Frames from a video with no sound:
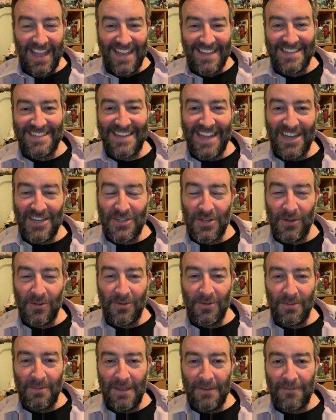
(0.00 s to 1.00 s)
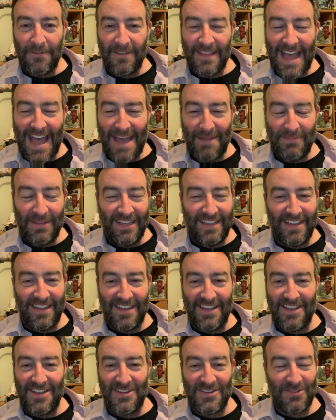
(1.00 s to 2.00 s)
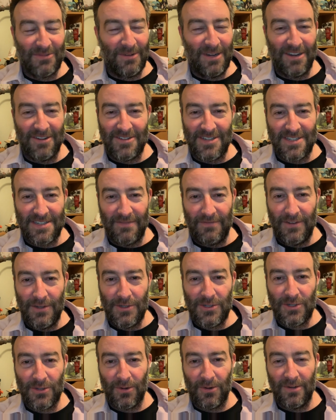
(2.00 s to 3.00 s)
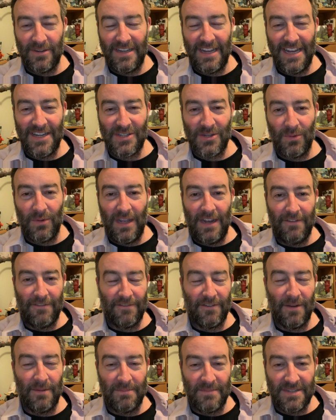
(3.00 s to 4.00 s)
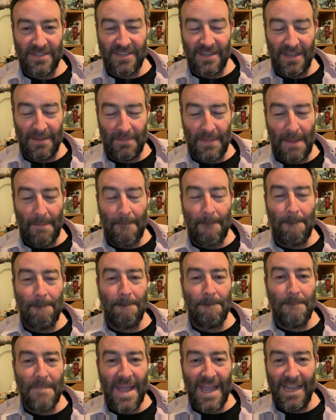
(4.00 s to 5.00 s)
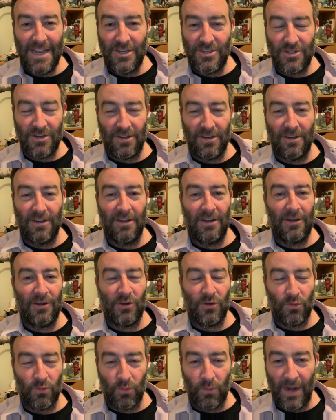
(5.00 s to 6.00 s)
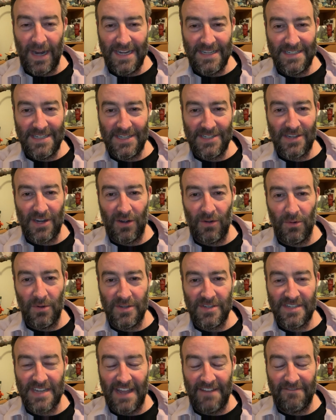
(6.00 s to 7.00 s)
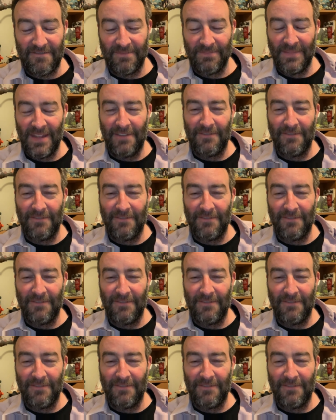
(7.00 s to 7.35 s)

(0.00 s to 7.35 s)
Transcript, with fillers: stay tuned with me for that, because we are just a few short days away from some major crazy Star Wars stuff.